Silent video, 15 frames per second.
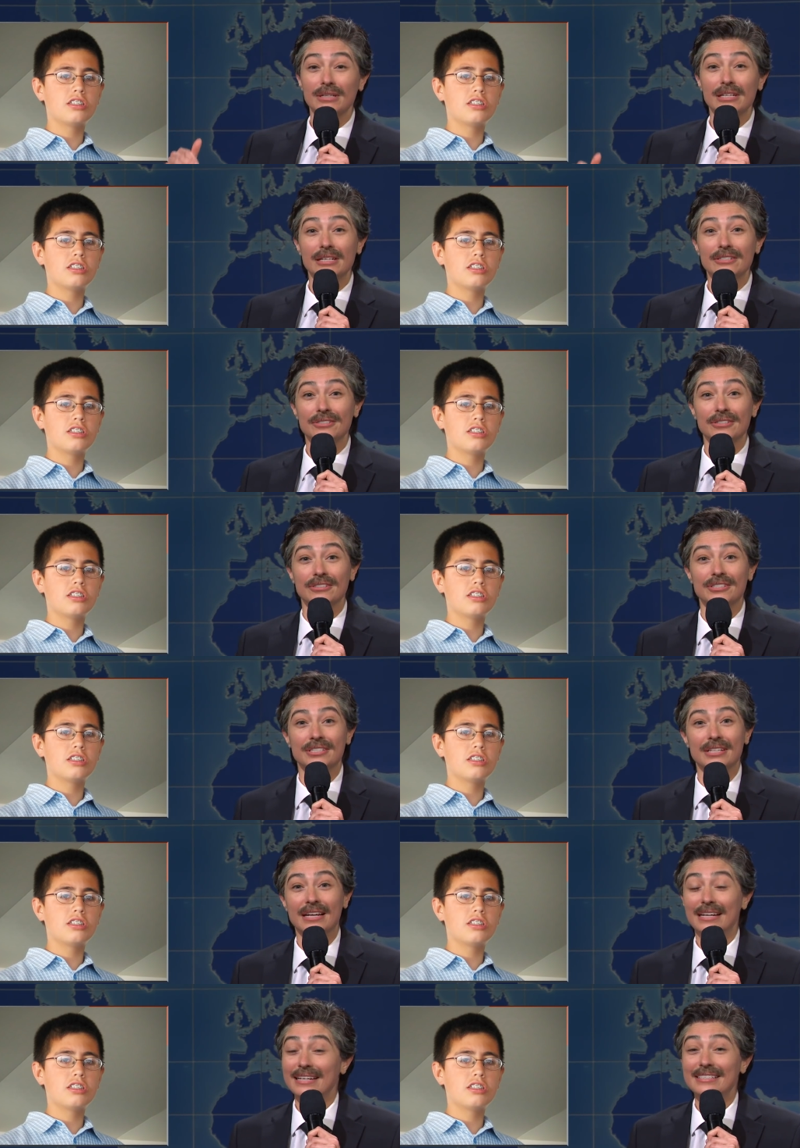Speaker 1: with
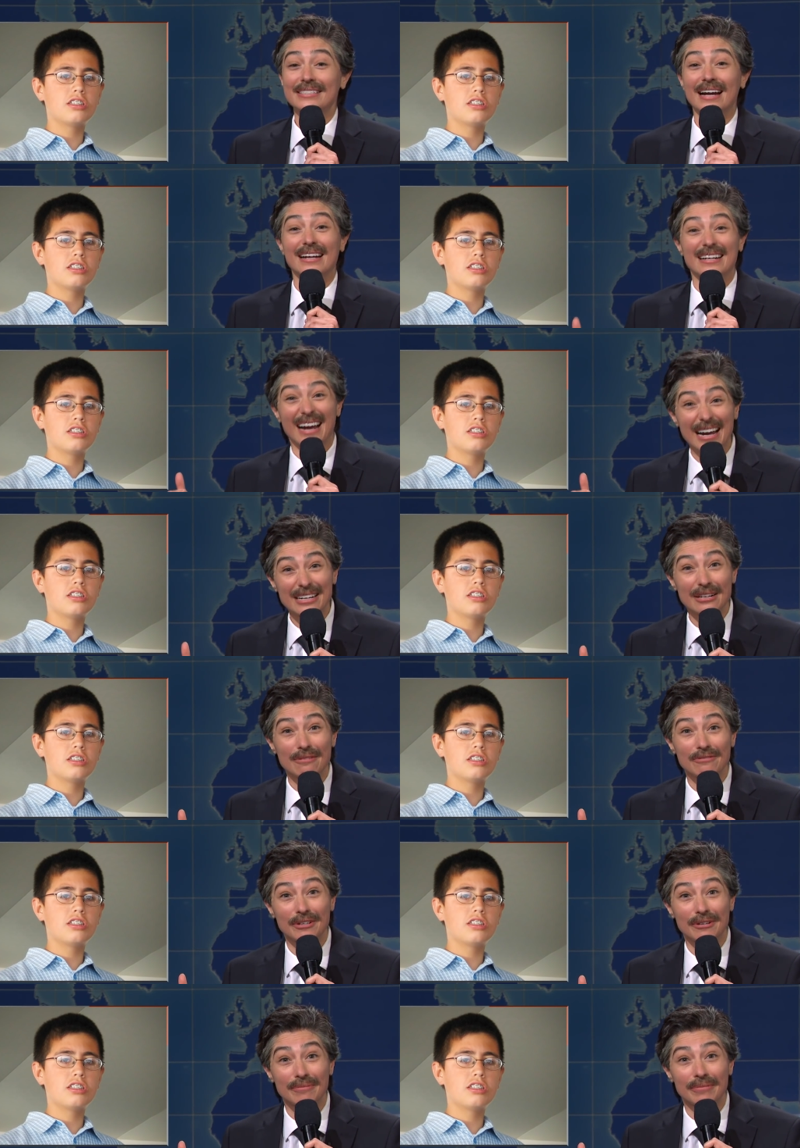lizards. He's got 9
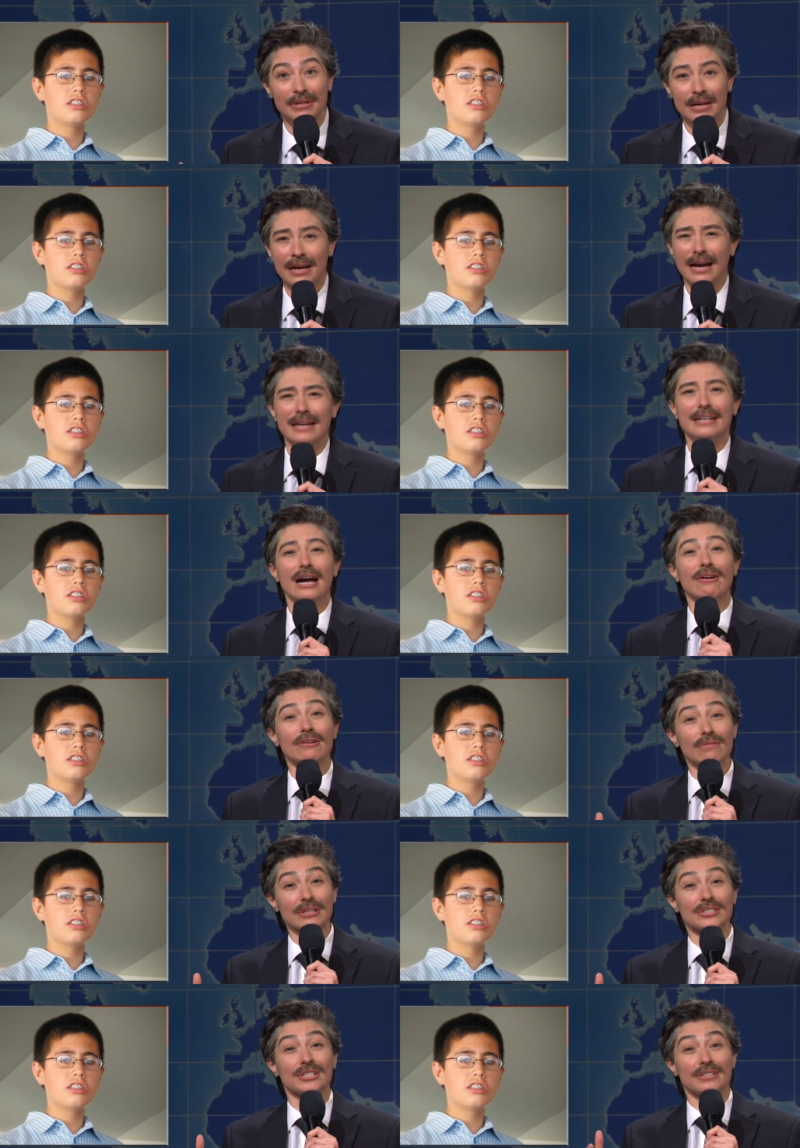of them. And now he
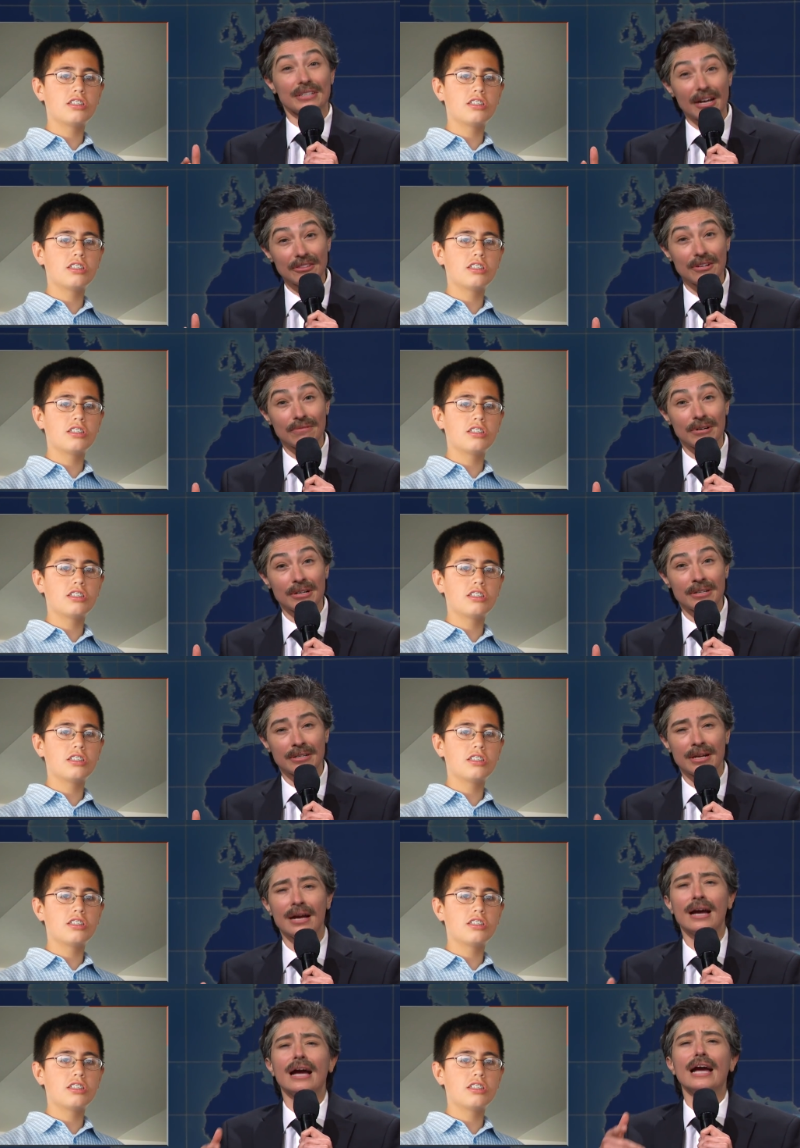wants another one?
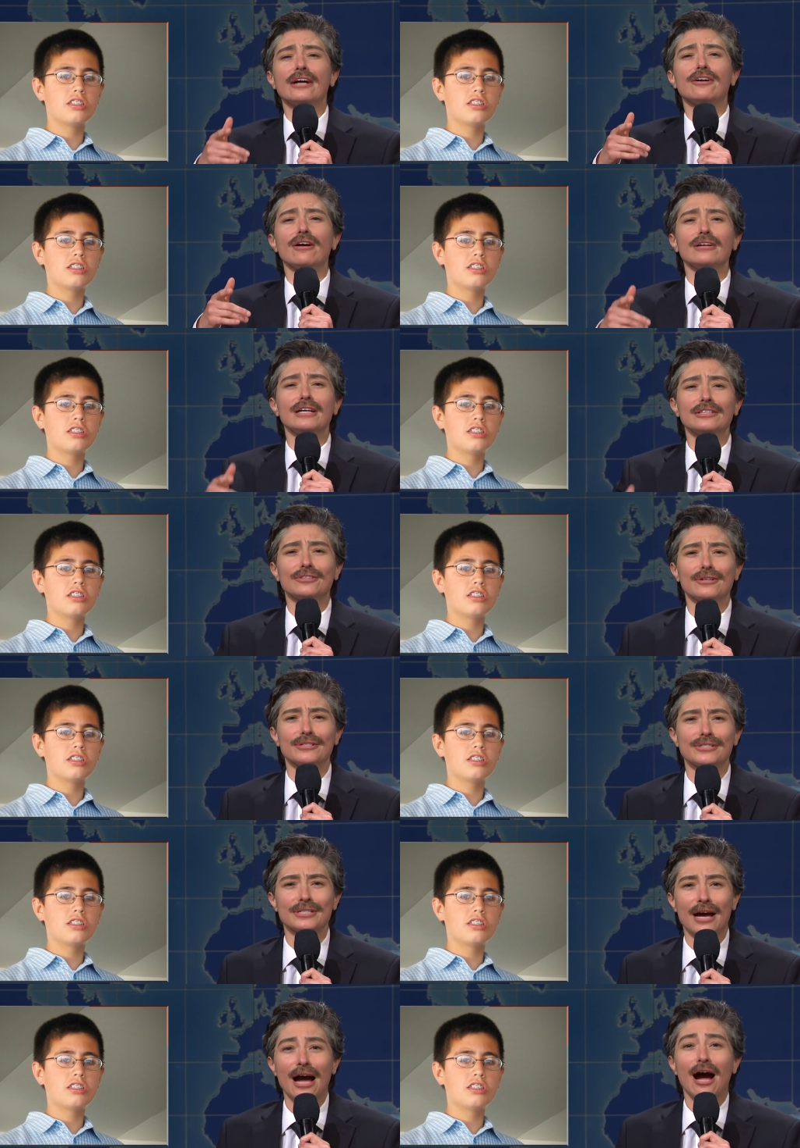Hey,
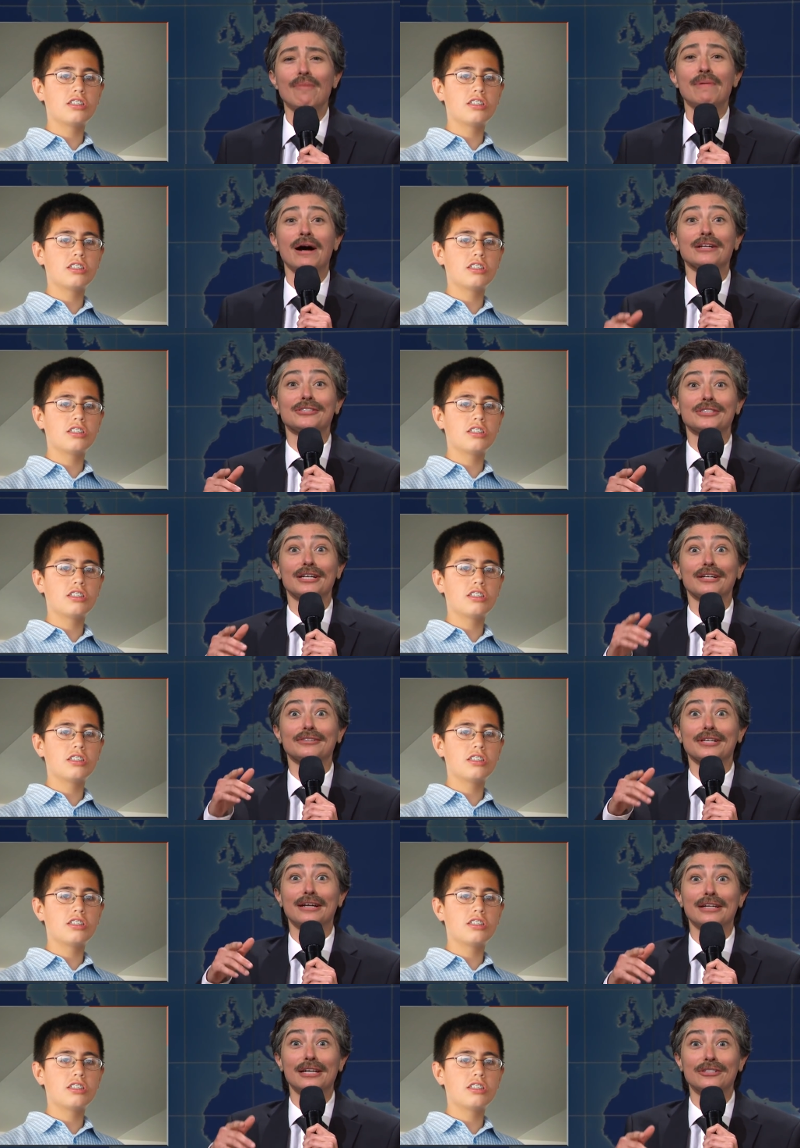Carlitos, how about instead of
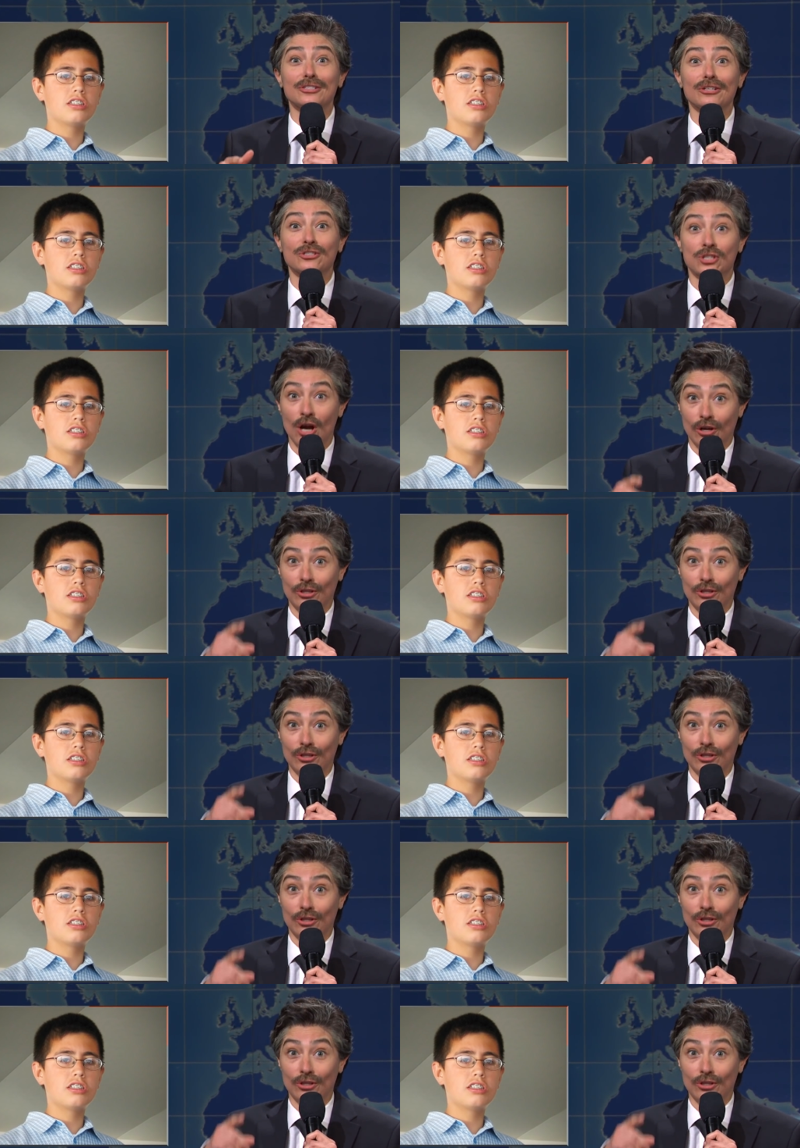10 lizards,